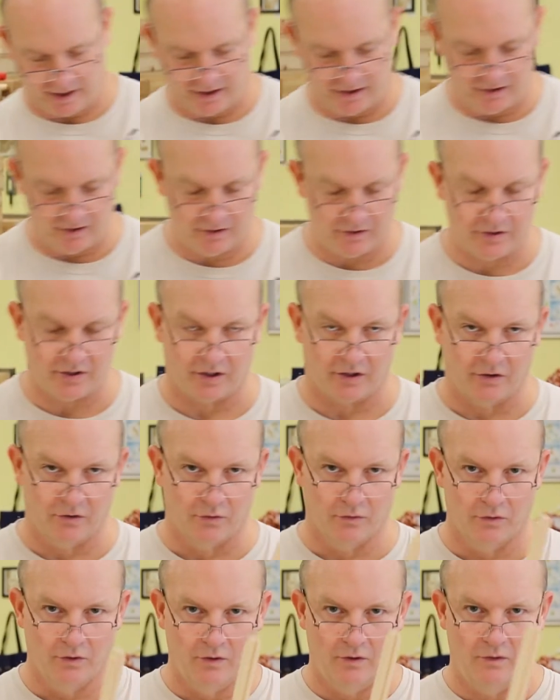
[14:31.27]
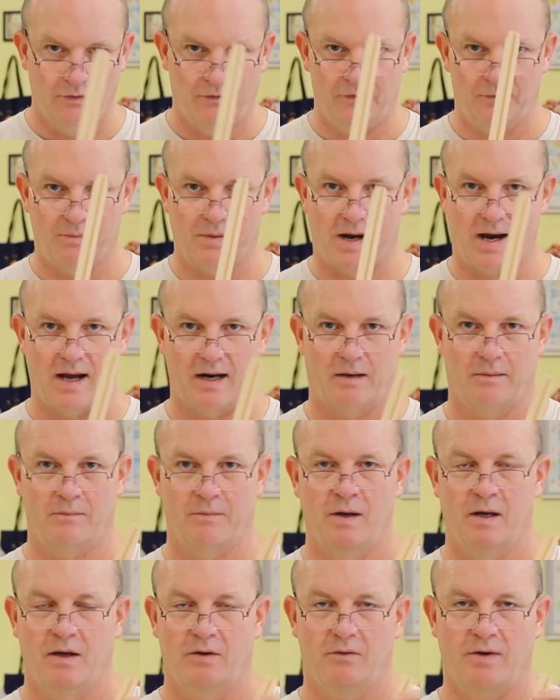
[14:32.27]
to use a grooved bottom
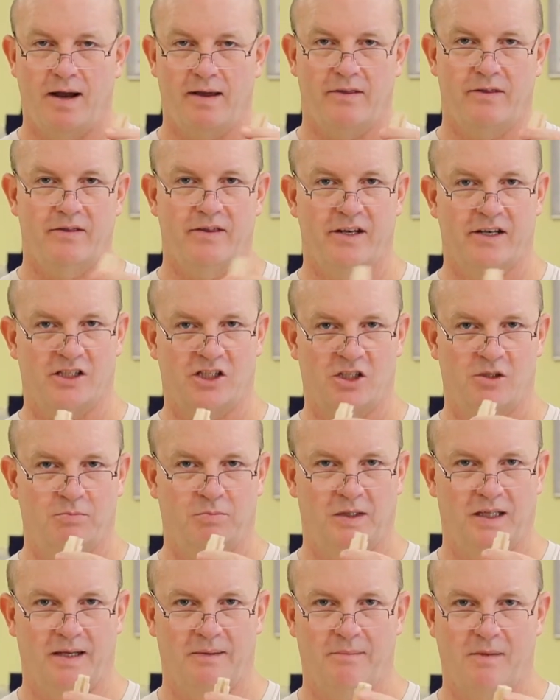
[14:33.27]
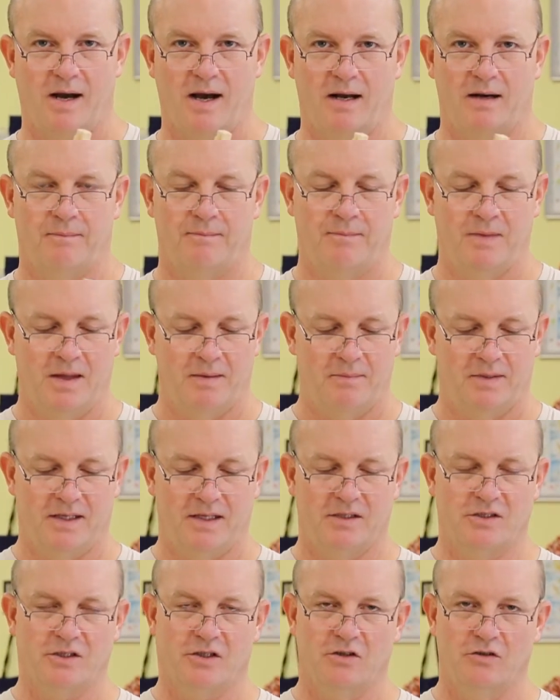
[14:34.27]
rather than a split bottom,
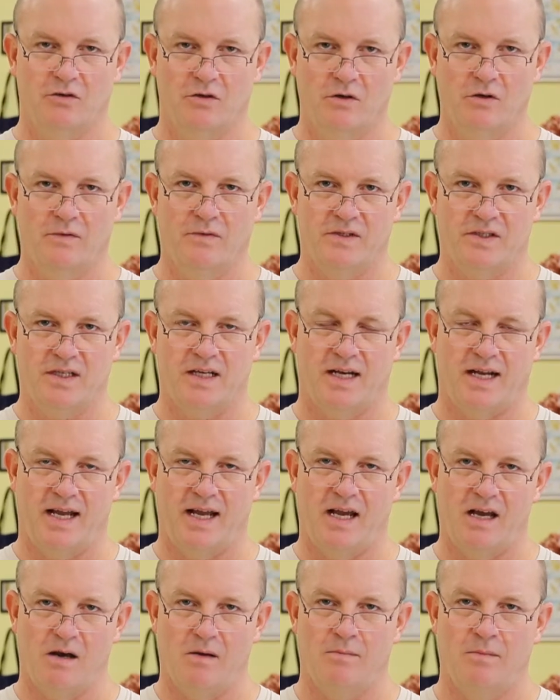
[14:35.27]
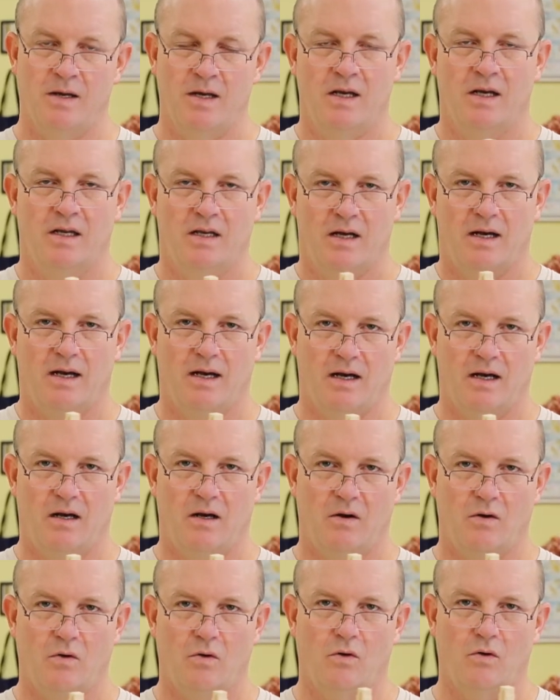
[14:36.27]
because the groove is going to help
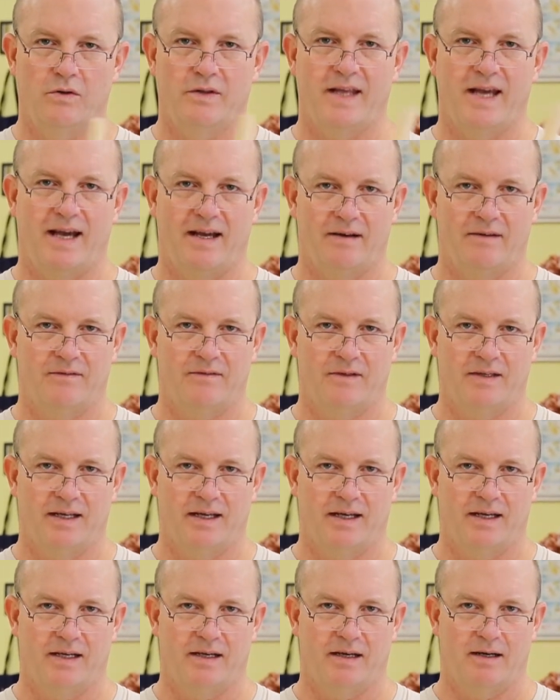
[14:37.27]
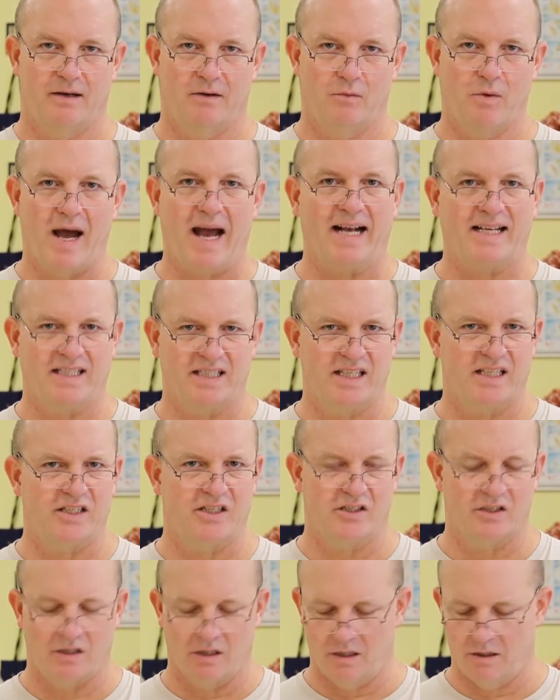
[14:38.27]
hold that wax in
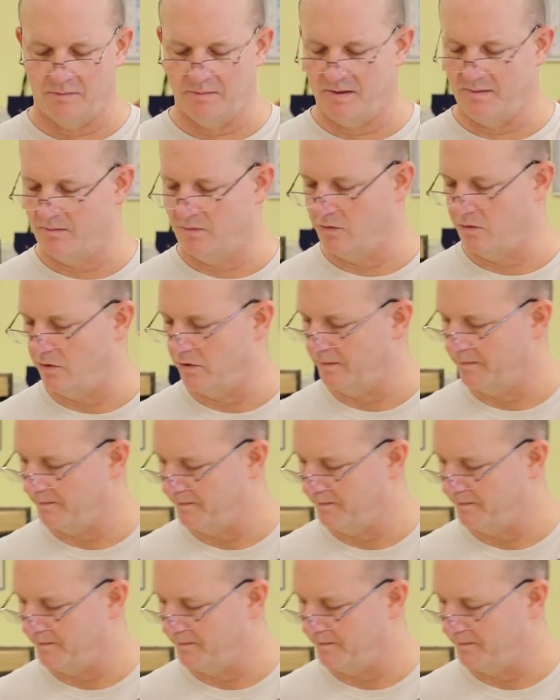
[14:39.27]
just a little bit more.